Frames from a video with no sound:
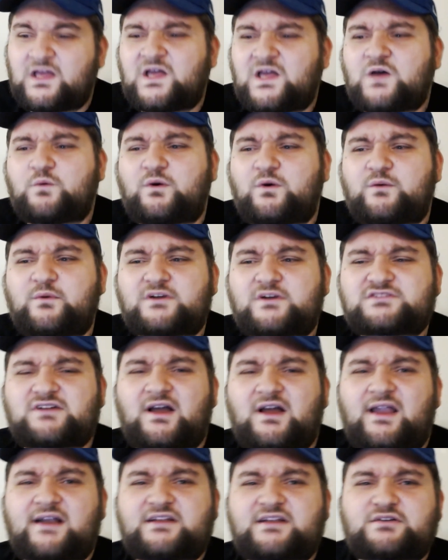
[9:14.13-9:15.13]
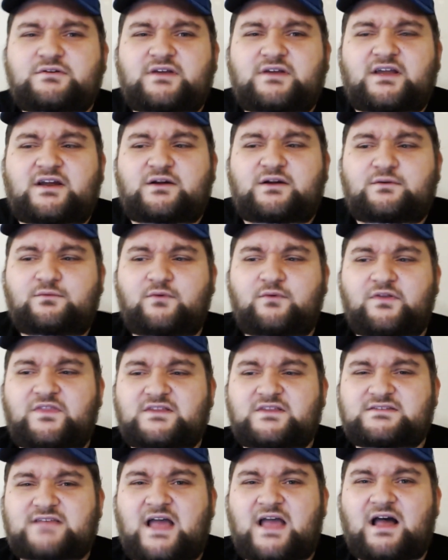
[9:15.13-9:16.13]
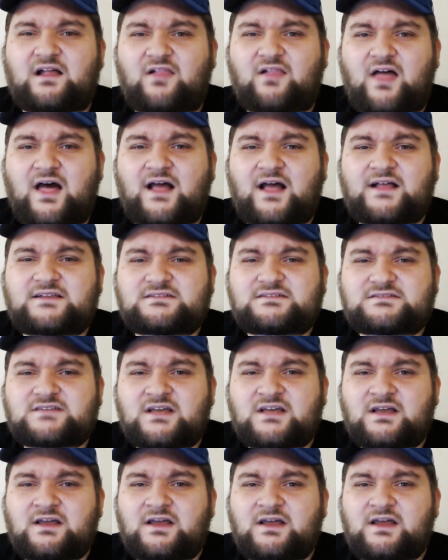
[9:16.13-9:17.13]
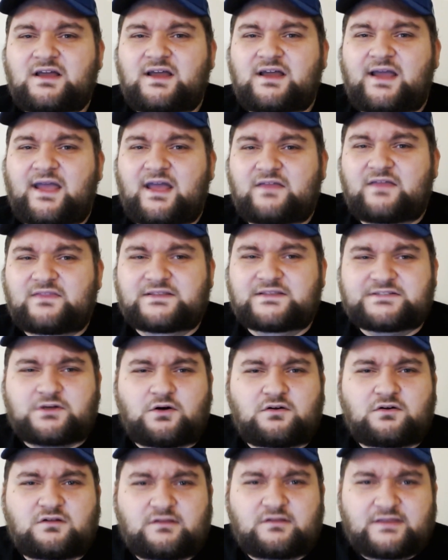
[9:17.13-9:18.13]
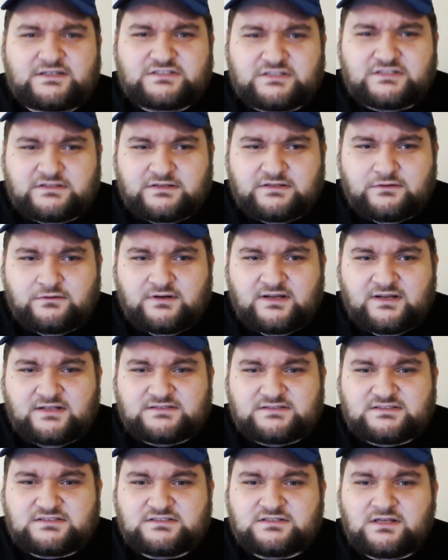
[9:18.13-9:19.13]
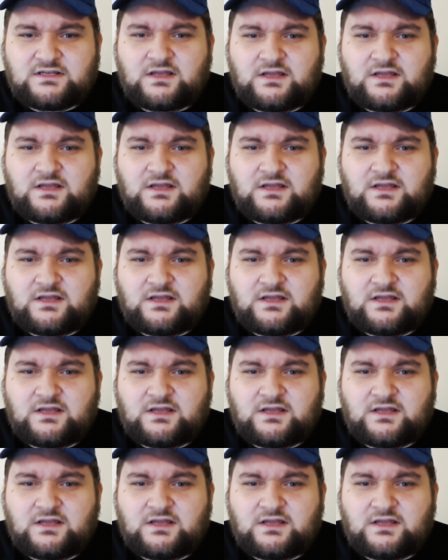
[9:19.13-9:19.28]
What we're trying to do here with these allies and these coalition units,